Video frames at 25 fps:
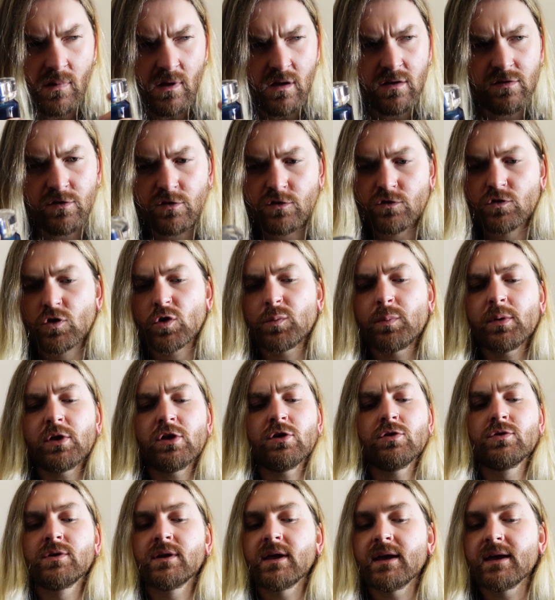It's super
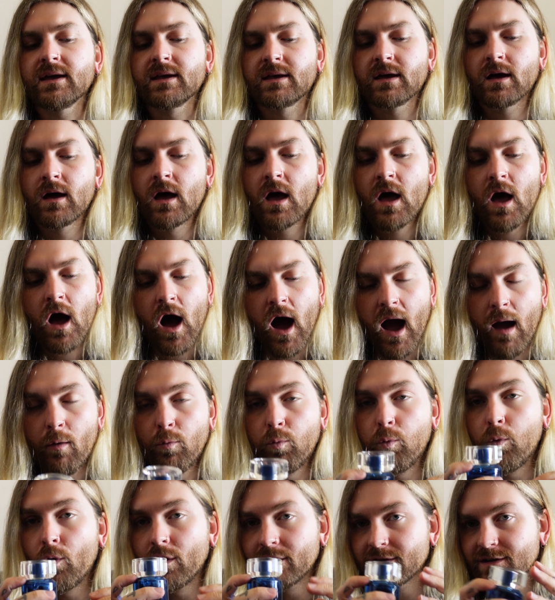unique. I
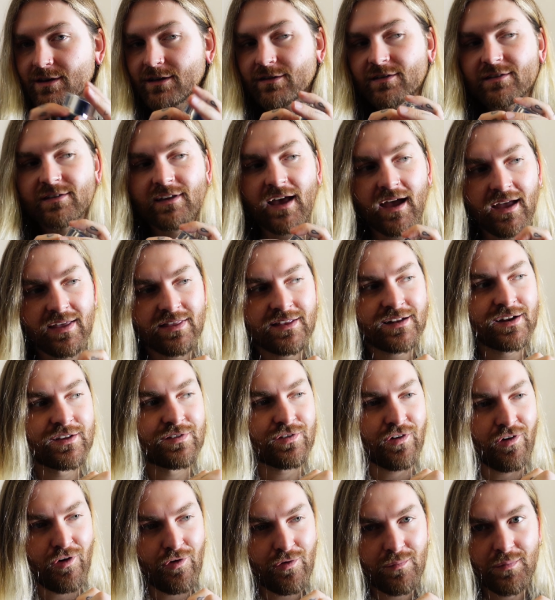want to say that it's
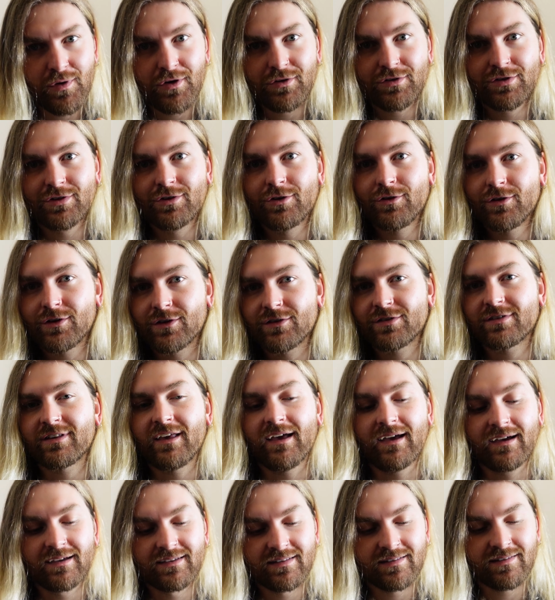almost
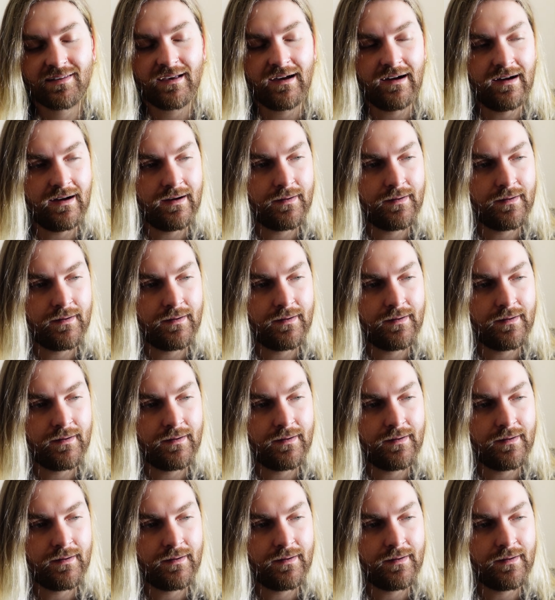unisex.